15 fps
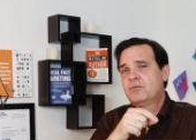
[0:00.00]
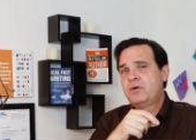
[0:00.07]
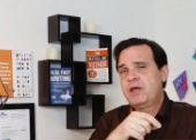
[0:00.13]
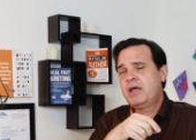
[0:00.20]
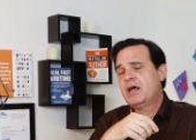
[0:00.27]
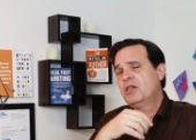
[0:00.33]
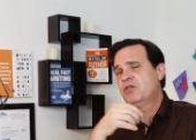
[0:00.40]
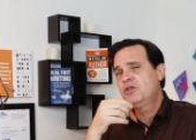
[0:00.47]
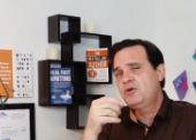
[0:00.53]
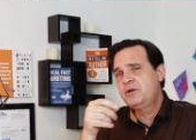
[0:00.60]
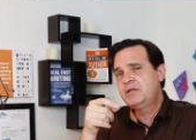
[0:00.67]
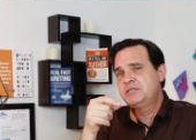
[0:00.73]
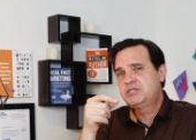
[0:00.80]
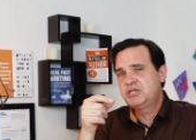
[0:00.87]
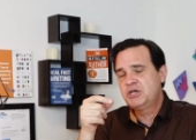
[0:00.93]
We
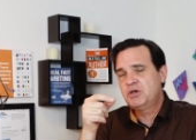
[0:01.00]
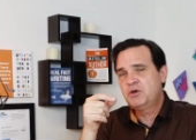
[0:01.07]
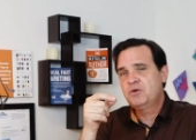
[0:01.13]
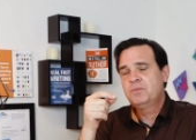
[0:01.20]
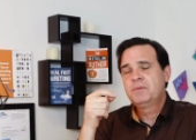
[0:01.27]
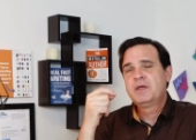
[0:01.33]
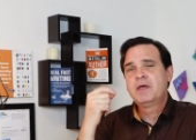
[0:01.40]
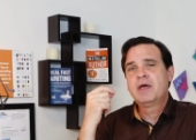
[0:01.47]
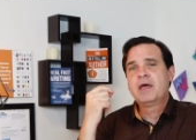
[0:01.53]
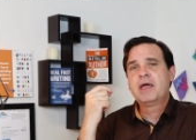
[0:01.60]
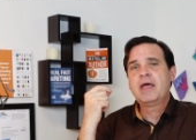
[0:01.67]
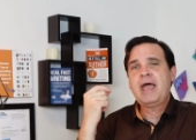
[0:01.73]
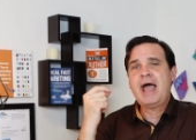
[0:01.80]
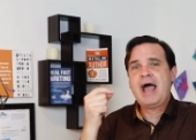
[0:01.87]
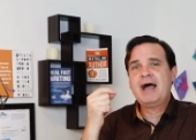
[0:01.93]
alluded to
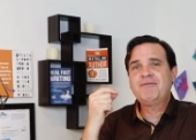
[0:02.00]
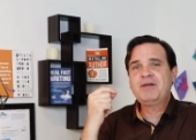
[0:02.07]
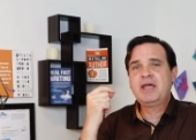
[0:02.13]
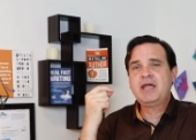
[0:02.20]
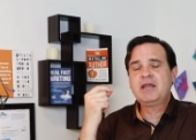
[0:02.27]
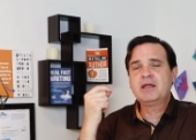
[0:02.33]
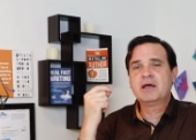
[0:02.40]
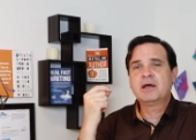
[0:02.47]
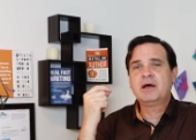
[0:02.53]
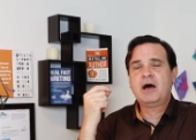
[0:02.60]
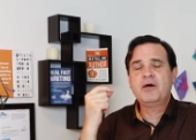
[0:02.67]
having